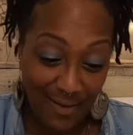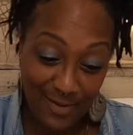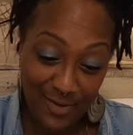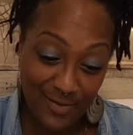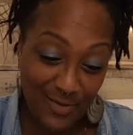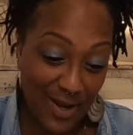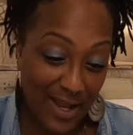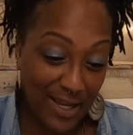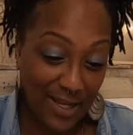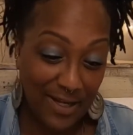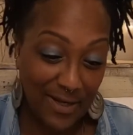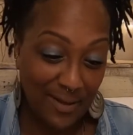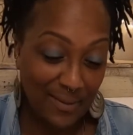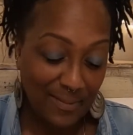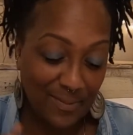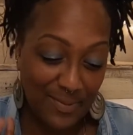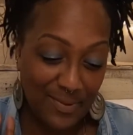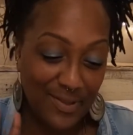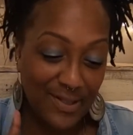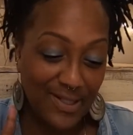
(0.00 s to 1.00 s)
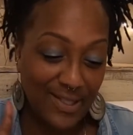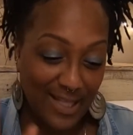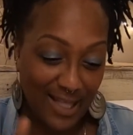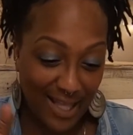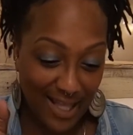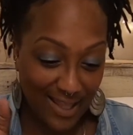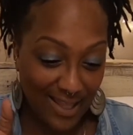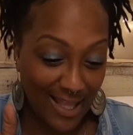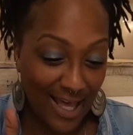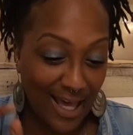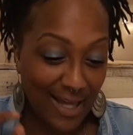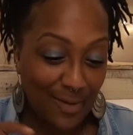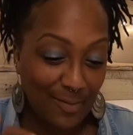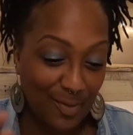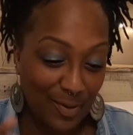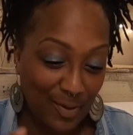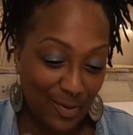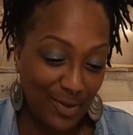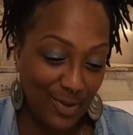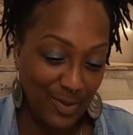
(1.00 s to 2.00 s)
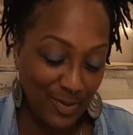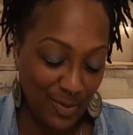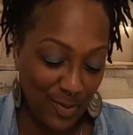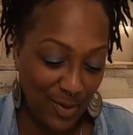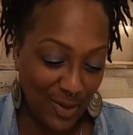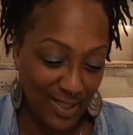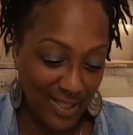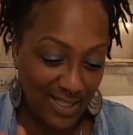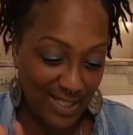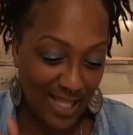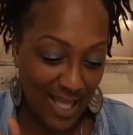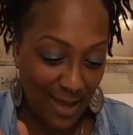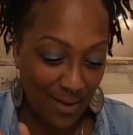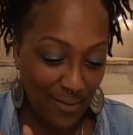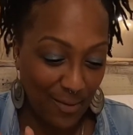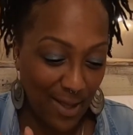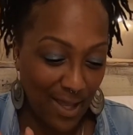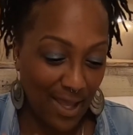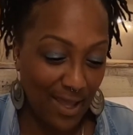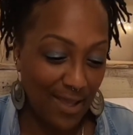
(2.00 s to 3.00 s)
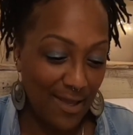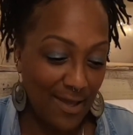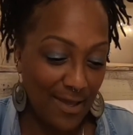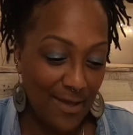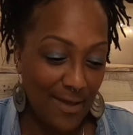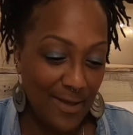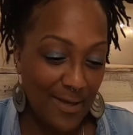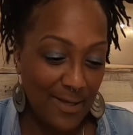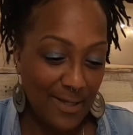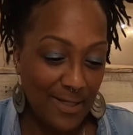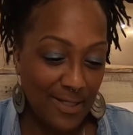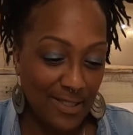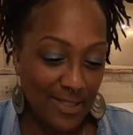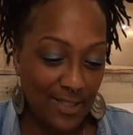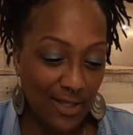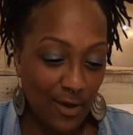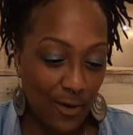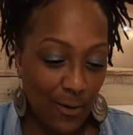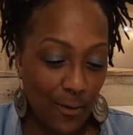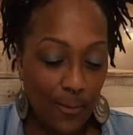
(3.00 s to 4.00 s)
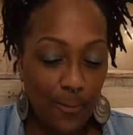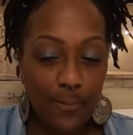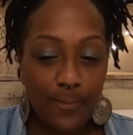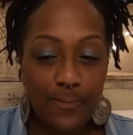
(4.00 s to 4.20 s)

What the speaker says: racking up a lot of bonus points that way. So